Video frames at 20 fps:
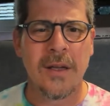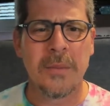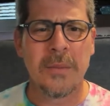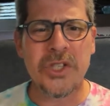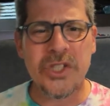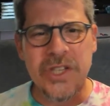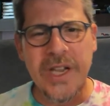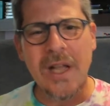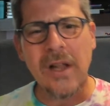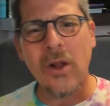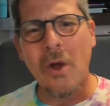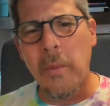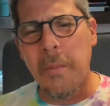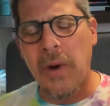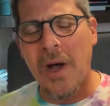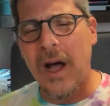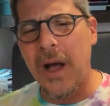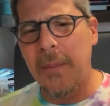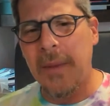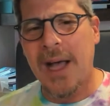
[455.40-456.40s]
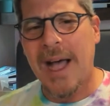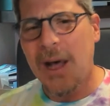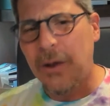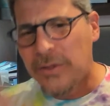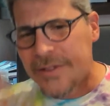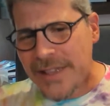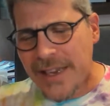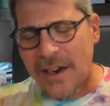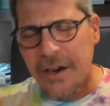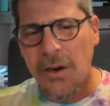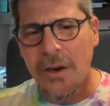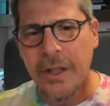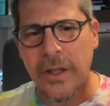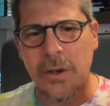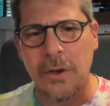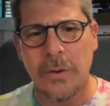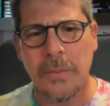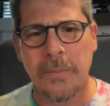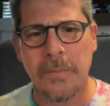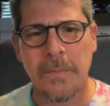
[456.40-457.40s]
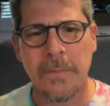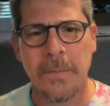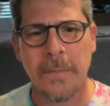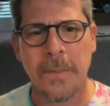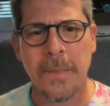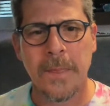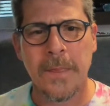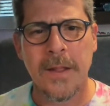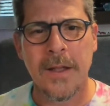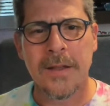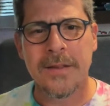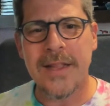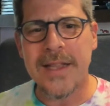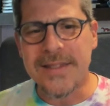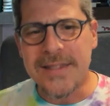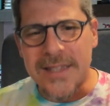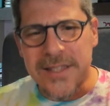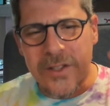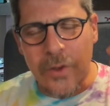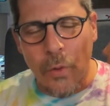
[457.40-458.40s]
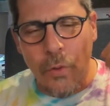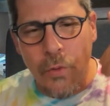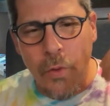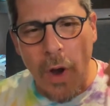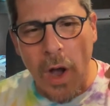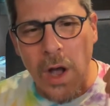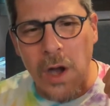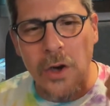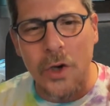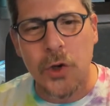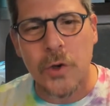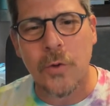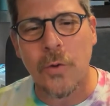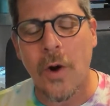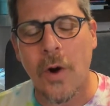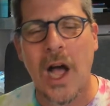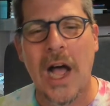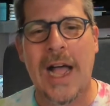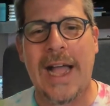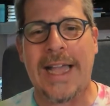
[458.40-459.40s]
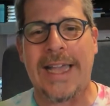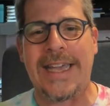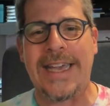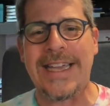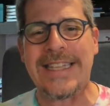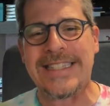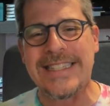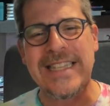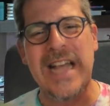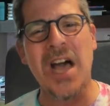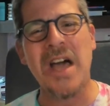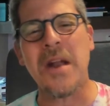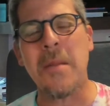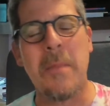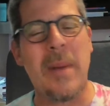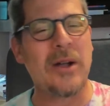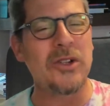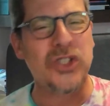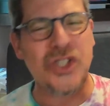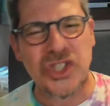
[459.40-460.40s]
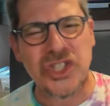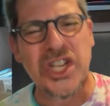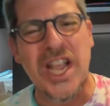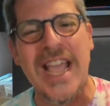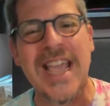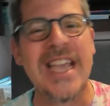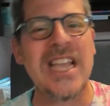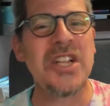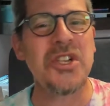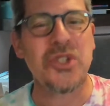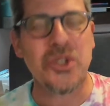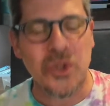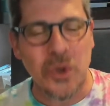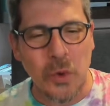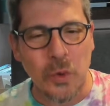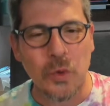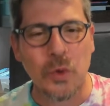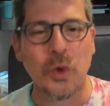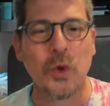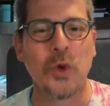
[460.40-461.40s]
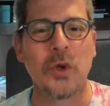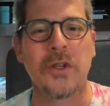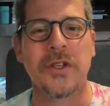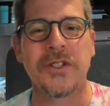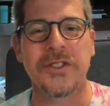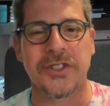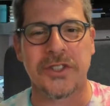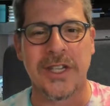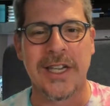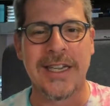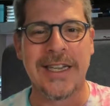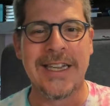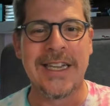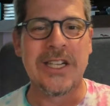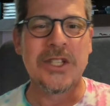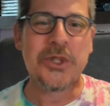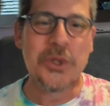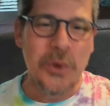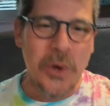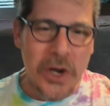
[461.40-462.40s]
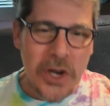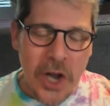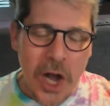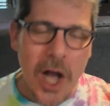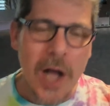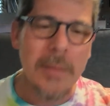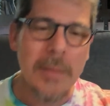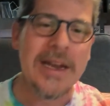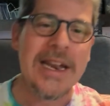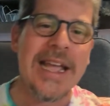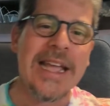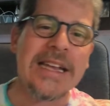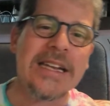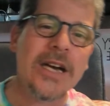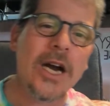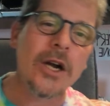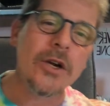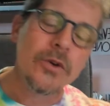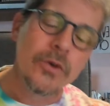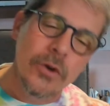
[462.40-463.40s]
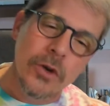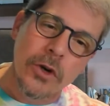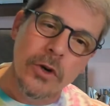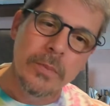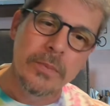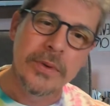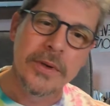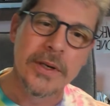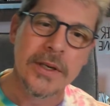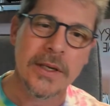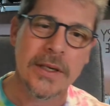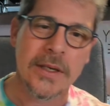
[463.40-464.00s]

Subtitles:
Michelle Obama, how dare you? This is the wrong cry. It's not about change the rules to accommodate a group.